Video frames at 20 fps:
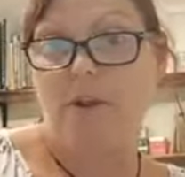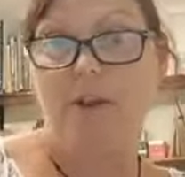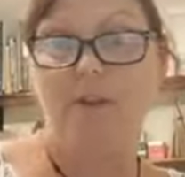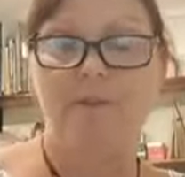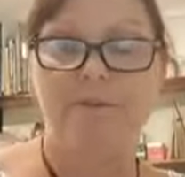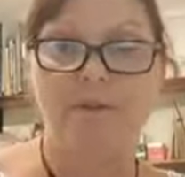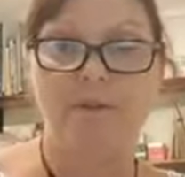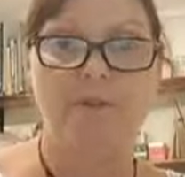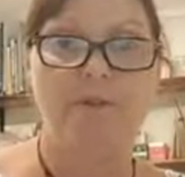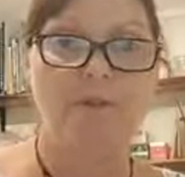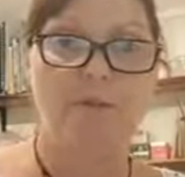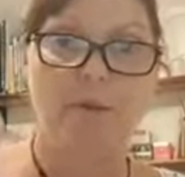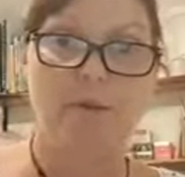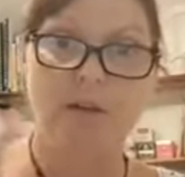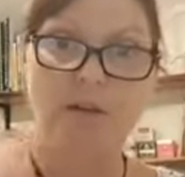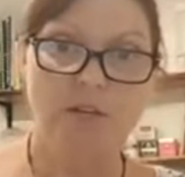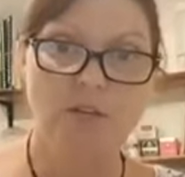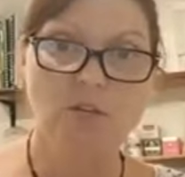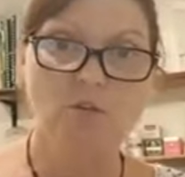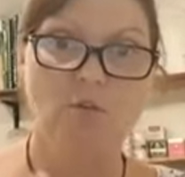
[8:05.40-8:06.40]
food. So I'm
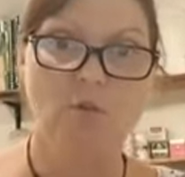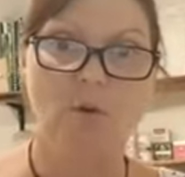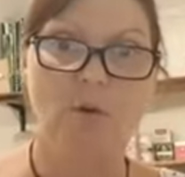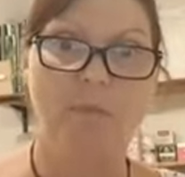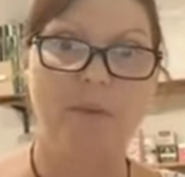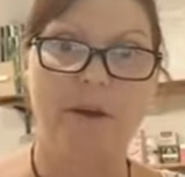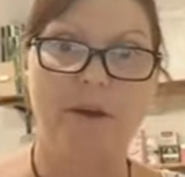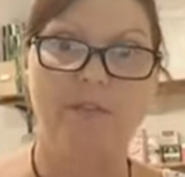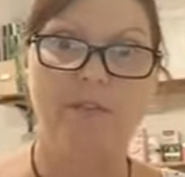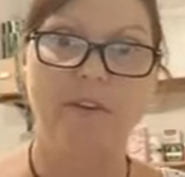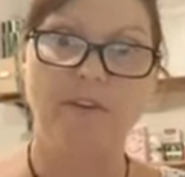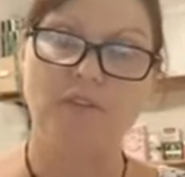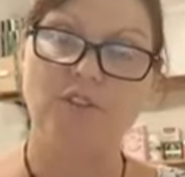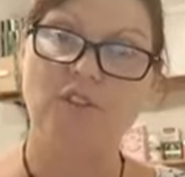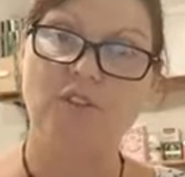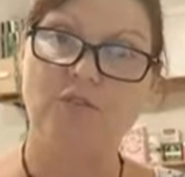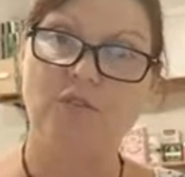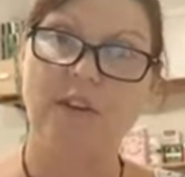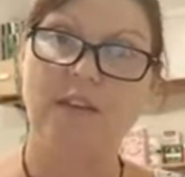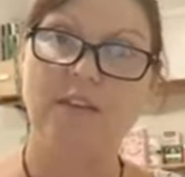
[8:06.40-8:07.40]
going to talk about
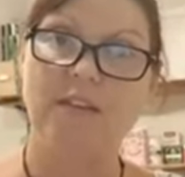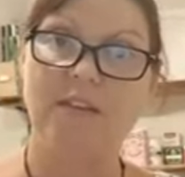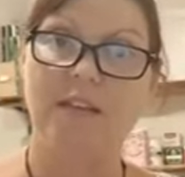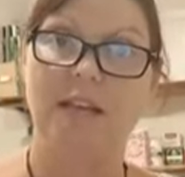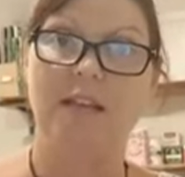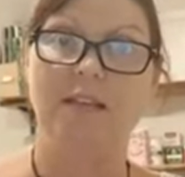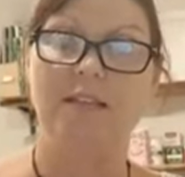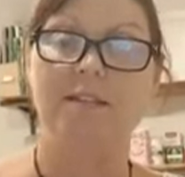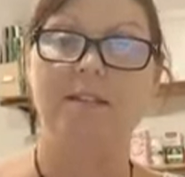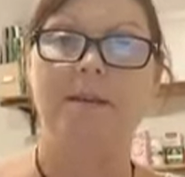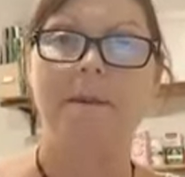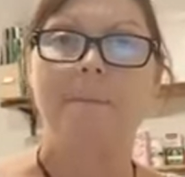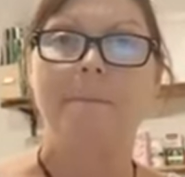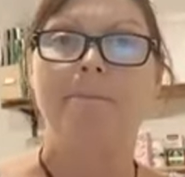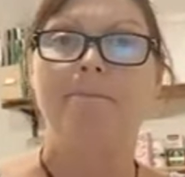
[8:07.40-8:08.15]
those three things.